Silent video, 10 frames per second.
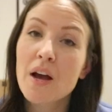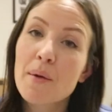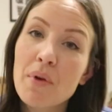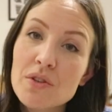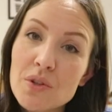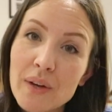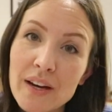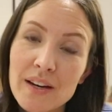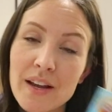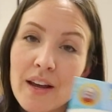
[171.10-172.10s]
I'm also
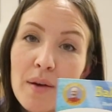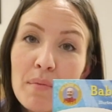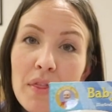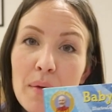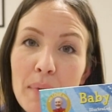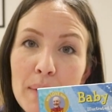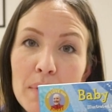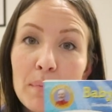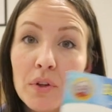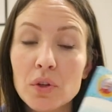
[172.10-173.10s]
getting him the
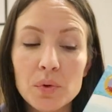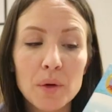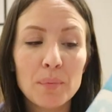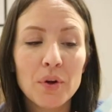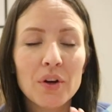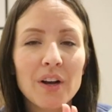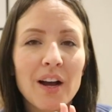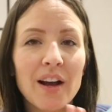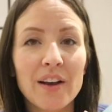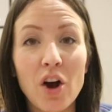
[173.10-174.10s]
Baby Beluga book.
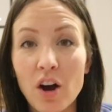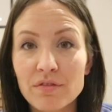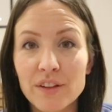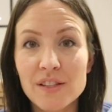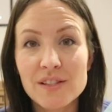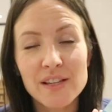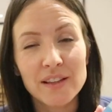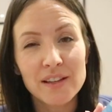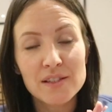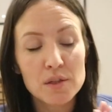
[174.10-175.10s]
I often
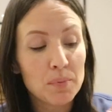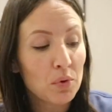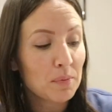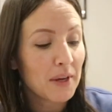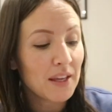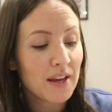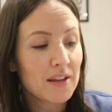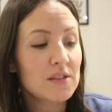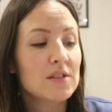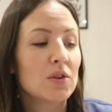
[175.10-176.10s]
sing this to both my
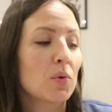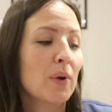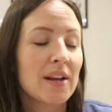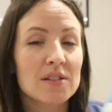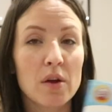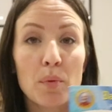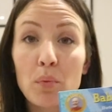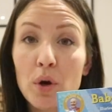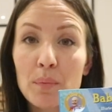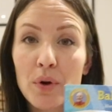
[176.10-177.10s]
kids, so when I saw the
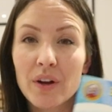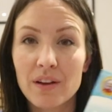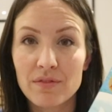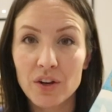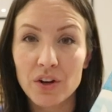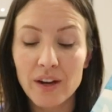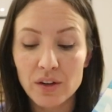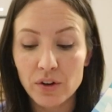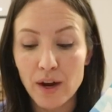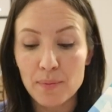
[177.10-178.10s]
board book, I figured
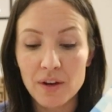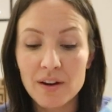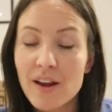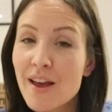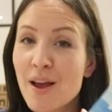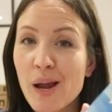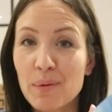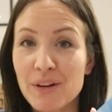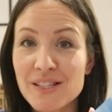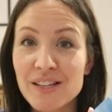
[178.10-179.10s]
I'd grab it and
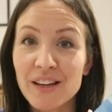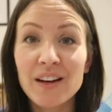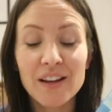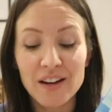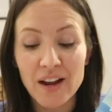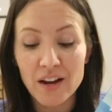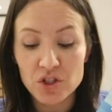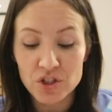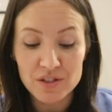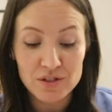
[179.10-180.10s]
I'm going to stick it in
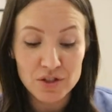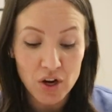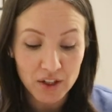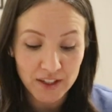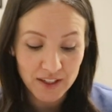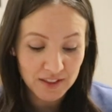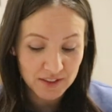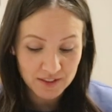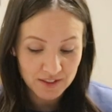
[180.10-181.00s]
Ashton's stocking.